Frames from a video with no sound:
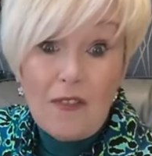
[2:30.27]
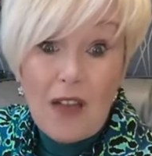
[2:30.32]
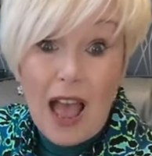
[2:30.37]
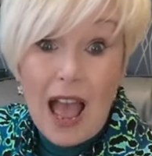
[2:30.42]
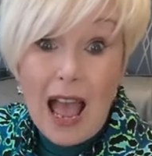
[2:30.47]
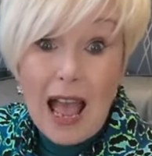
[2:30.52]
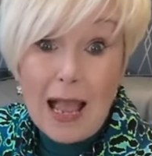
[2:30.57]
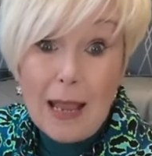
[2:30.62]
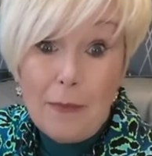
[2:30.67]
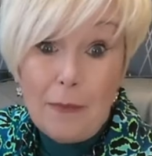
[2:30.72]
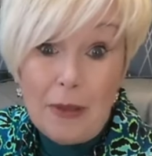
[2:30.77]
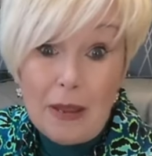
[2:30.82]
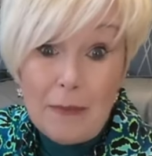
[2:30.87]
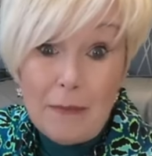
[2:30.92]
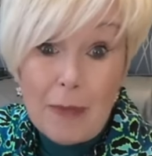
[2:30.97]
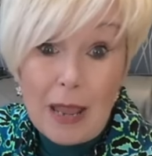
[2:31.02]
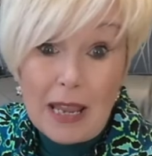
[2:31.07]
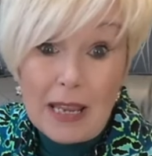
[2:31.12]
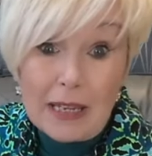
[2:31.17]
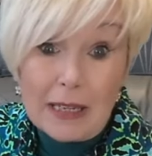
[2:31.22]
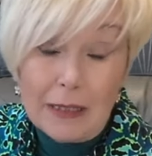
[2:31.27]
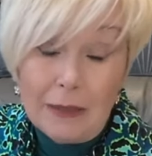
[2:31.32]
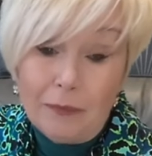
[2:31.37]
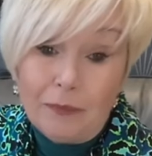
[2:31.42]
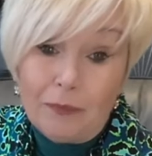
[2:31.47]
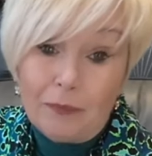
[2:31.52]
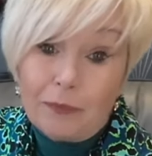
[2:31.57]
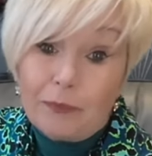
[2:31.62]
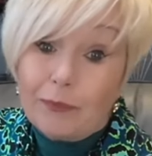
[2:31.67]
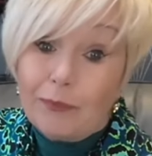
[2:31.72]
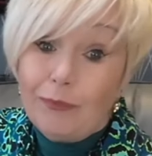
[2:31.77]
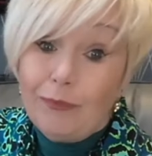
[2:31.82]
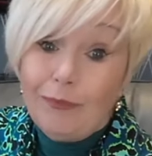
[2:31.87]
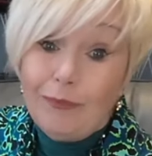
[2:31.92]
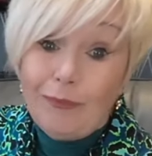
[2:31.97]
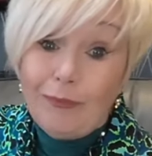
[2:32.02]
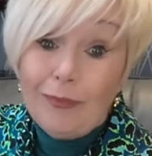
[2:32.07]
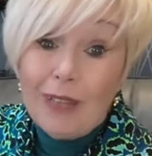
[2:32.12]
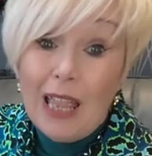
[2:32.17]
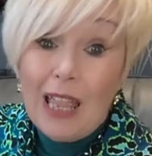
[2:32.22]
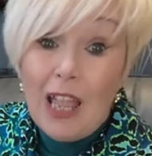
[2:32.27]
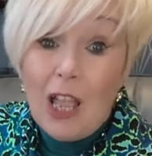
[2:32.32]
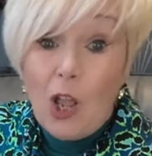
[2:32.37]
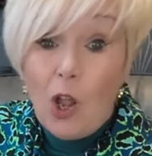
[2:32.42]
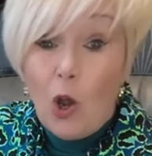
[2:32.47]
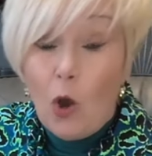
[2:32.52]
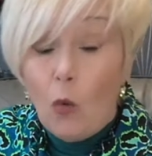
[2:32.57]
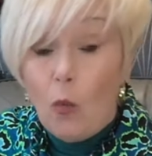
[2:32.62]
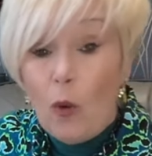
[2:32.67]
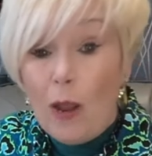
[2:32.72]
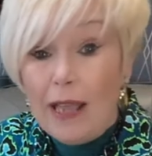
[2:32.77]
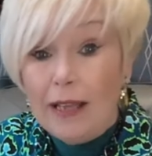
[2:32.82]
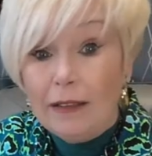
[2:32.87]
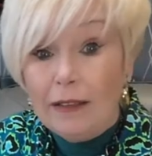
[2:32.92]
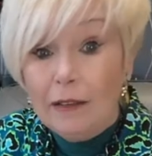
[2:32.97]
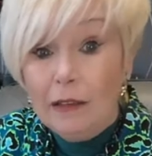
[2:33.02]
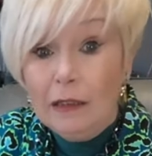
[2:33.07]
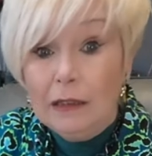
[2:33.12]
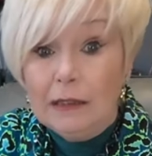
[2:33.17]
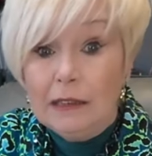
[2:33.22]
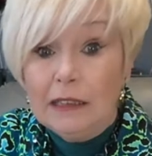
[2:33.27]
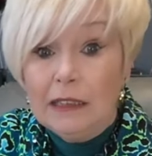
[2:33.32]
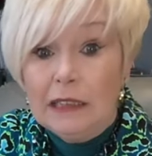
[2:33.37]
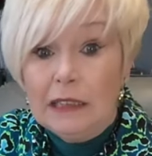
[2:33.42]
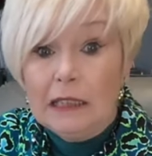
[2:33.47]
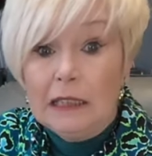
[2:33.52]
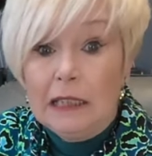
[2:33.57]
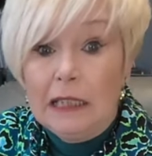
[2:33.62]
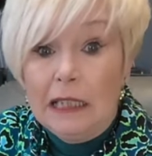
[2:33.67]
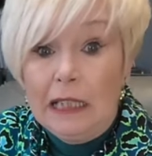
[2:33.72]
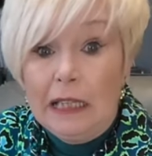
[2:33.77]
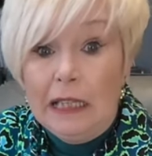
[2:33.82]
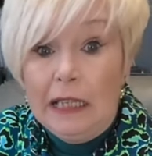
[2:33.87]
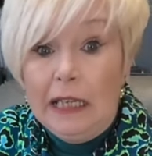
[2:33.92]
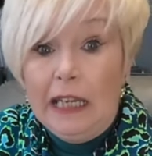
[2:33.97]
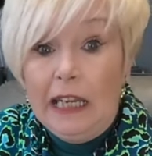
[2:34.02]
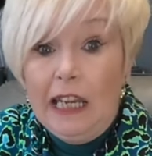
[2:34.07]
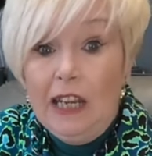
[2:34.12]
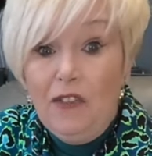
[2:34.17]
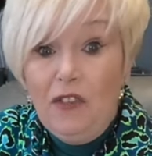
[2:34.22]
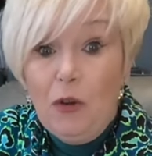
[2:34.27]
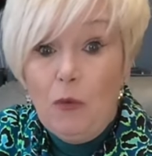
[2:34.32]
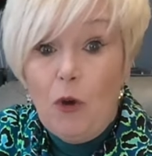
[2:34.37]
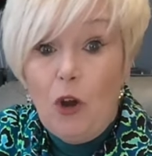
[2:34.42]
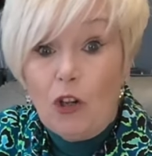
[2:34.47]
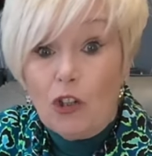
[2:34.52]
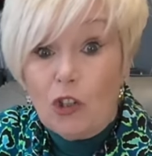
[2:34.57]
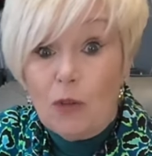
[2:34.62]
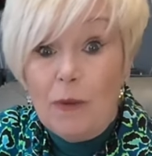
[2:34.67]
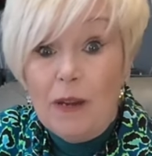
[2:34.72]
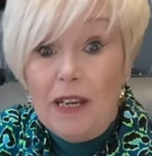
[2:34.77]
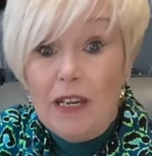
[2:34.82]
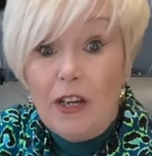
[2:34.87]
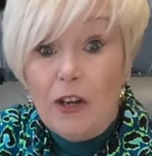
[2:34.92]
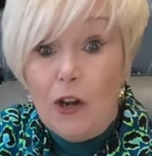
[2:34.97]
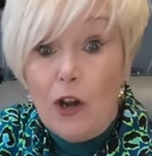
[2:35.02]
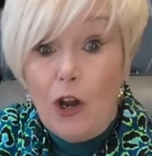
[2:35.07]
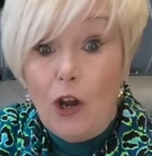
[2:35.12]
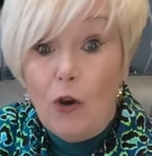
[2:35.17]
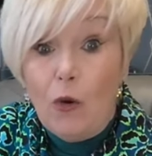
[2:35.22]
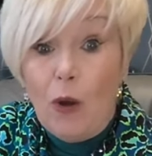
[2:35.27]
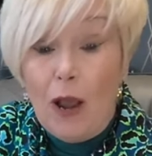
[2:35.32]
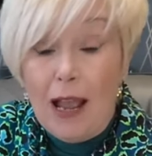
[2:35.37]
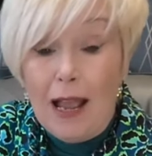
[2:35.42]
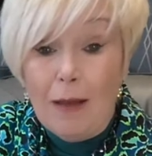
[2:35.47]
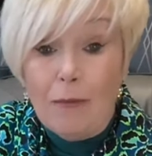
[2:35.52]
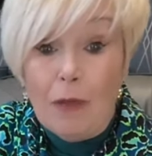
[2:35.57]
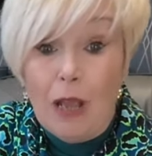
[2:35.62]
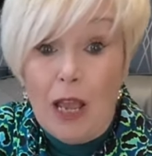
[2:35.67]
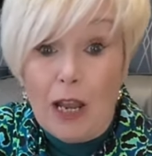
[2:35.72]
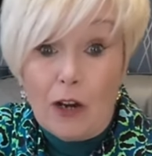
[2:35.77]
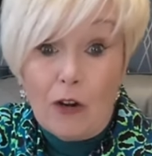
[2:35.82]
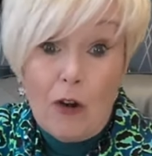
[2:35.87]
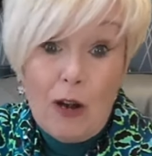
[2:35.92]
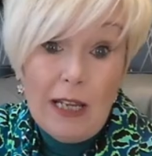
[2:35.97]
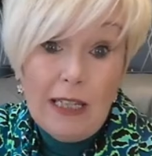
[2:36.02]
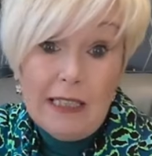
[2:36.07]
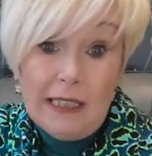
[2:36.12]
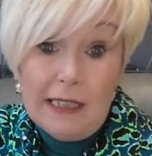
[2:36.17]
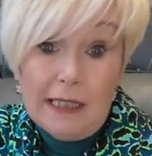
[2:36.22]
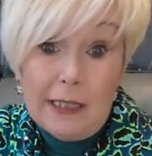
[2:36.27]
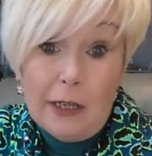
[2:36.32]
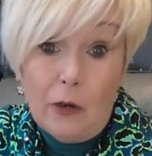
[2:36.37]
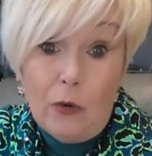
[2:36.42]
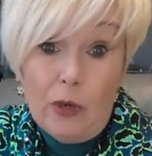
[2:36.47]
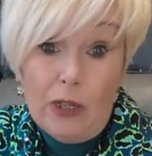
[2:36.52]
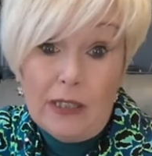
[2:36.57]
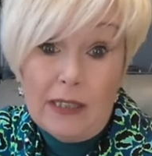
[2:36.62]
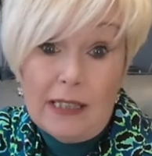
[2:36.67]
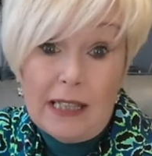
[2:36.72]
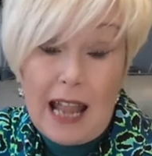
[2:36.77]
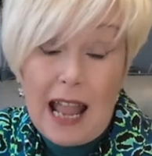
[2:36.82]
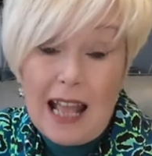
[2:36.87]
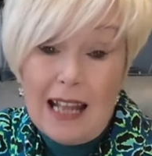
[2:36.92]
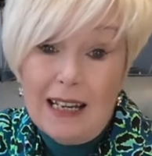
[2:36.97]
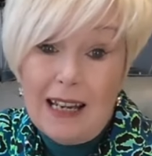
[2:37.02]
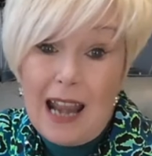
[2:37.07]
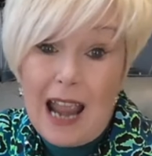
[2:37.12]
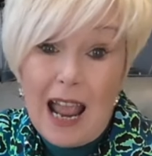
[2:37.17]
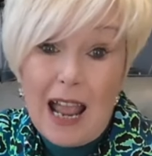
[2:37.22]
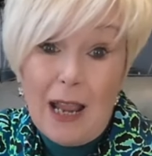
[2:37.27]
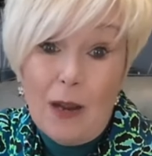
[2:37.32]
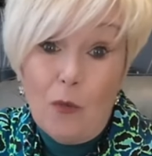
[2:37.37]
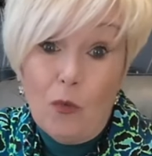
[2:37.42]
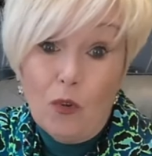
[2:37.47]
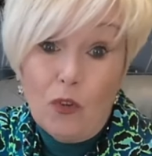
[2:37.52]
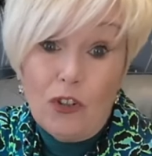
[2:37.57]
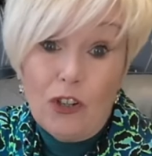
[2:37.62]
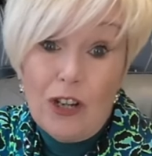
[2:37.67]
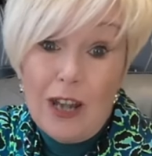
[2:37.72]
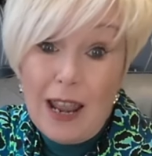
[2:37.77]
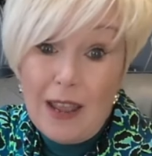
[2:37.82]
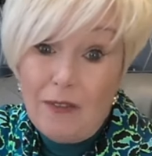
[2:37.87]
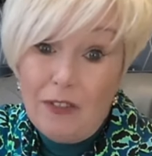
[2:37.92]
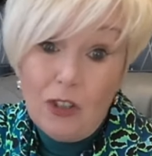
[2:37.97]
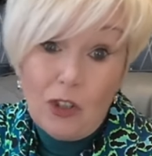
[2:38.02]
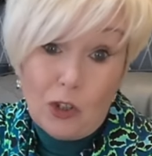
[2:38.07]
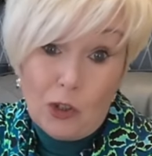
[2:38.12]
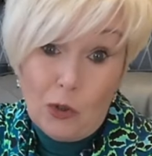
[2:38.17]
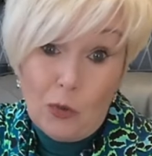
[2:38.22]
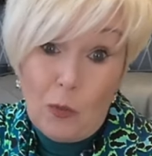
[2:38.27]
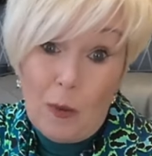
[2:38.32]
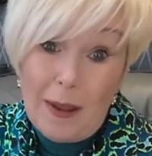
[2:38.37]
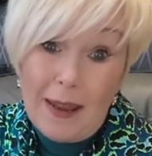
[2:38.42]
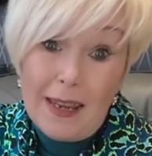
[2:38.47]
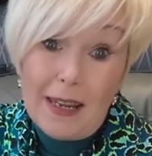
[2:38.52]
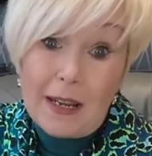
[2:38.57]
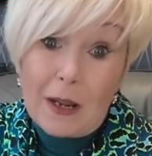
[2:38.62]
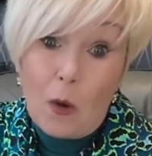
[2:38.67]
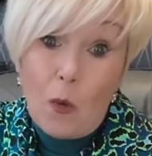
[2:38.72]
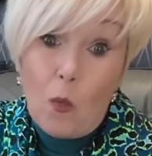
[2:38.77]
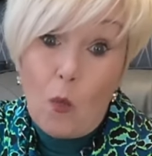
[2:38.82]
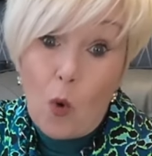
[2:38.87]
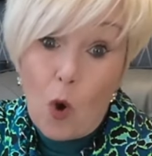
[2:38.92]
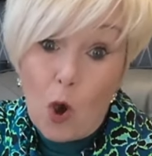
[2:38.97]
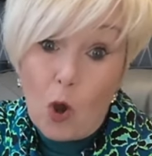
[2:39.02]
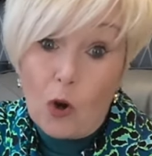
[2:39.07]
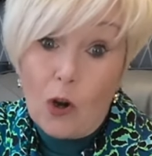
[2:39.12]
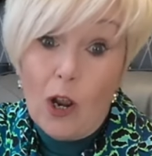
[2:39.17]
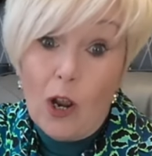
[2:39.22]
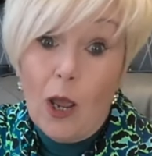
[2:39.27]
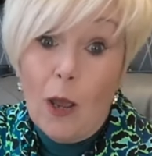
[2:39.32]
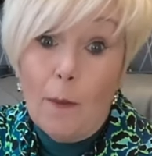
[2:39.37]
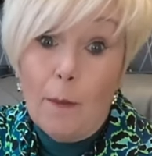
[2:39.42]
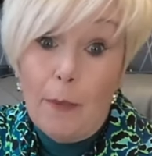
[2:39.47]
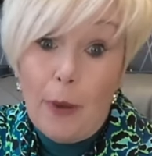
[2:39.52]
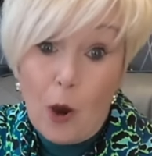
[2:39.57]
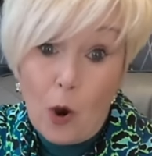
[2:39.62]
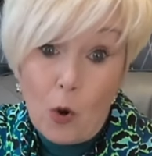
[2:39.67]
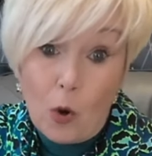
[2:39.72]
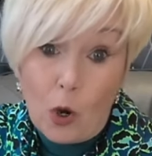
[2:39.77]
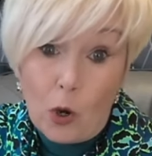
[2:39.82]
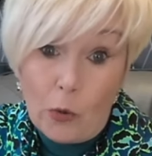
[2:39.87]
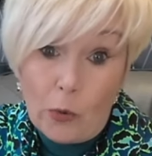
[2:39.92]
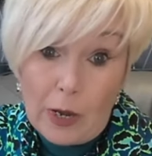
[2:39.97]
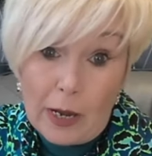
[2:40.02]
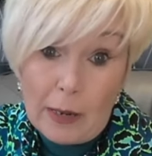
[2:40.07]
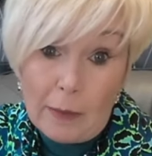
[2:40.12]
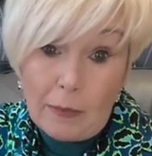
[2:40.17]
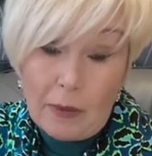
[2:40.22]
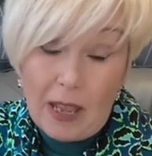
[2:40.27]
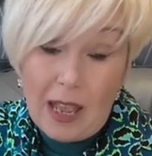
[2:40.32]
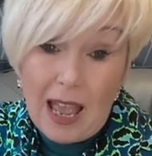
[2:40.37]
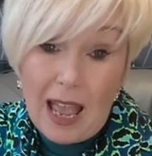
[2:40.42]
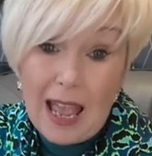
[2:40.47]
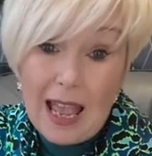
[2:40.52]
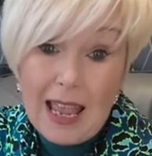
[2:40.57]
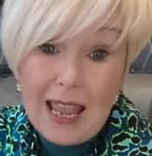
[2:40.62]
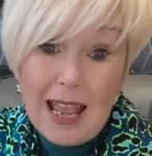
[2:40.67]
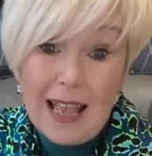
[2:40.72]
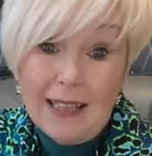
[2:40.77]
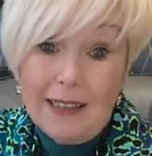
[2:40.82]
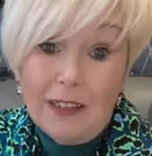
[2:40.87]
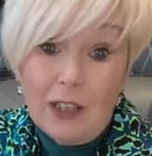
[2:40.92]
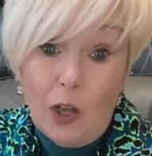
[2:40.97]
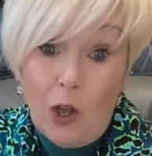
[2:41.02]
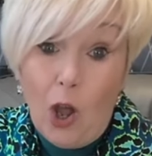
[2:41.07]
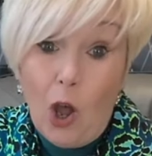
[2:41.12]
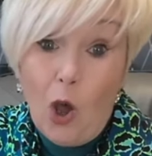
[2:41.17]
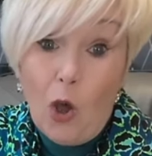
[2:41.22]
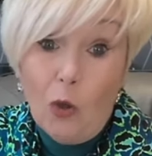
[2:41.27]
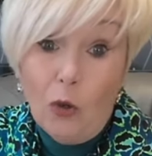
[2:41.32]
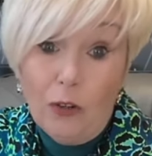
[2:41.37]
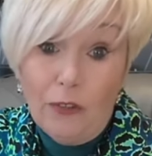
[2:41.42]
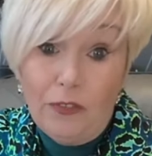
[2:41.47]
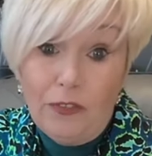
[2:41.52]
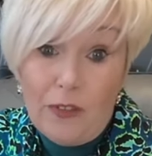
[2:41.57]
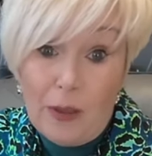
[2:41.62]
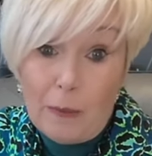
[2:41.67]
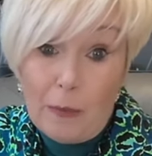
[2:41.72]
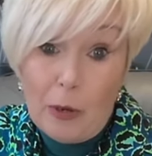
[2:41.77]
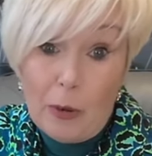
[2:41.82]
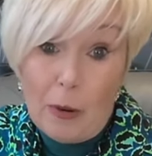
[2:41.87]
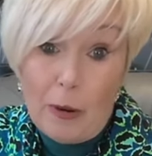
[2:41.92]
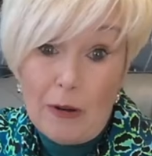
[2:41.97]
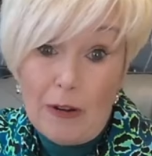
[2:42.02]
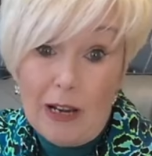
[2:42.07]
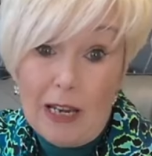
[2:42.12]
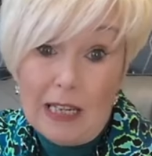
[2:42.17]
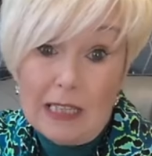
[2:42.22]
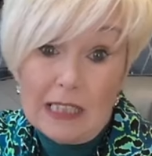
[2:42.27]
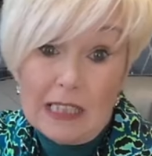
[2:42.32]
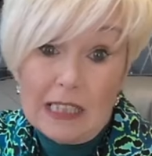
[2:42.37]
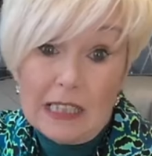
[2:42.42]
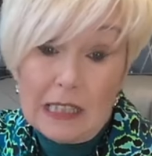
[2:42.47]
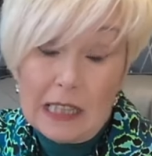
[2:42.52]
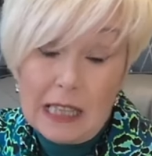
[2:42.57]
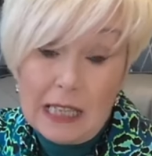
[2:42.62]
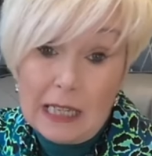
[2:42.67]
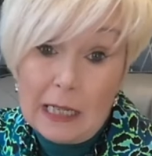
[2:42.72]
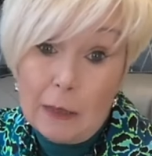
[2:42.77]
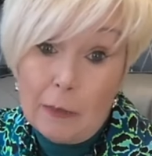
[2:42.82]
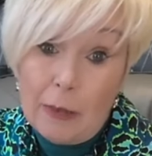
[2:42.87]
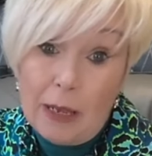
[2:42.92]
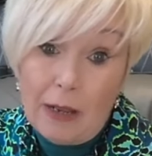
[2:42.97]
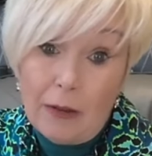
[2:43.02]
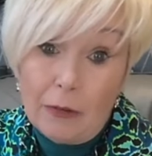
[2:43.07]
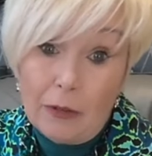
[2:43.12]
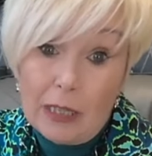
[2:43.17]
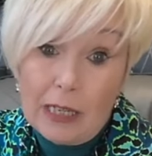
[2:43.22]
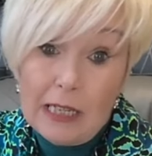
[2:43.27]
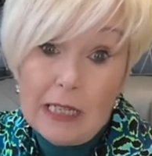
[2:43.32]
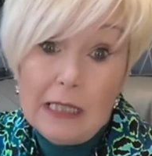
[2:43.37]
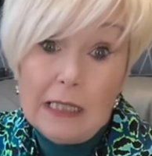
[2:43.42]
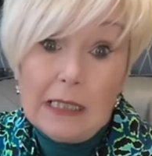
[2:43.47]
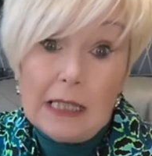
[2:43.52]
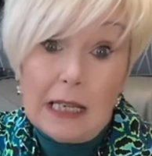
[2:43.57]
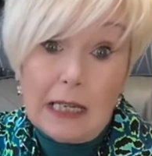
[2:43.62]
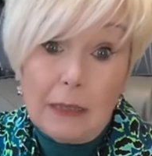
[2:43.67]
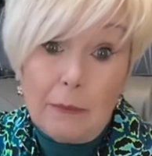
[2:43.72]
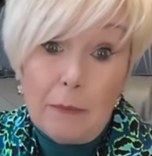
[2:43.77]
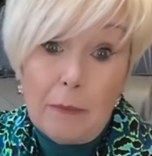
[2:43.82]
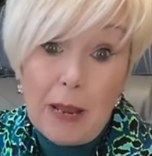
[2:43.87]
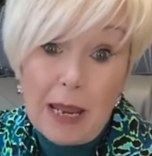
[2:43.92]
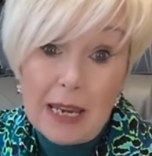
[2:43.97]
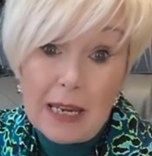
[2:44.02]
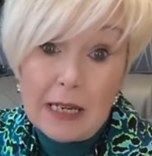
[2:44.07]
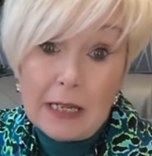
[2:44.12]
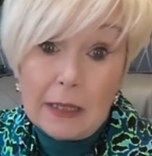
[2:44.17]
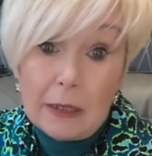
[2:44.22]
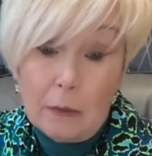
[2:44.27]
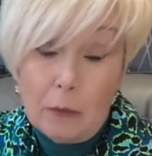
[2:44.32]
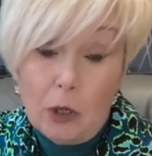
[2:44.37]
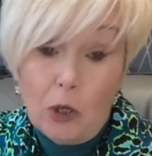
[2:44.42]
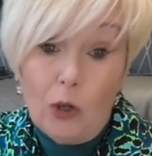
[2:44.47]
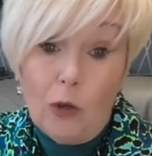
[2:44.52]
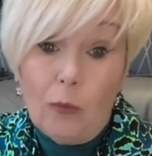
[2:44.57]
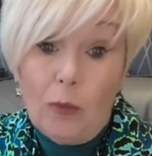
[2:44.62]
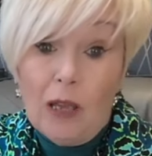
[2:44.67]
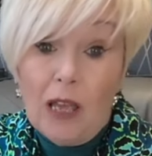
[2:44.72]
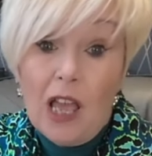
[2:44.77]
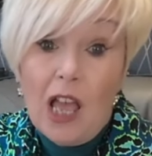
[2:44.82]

I been making? Well, if you watch me, you know I'm a crazy sewist and I would never just make one Pogo Knit. I had the whole of February to think about these and make them up.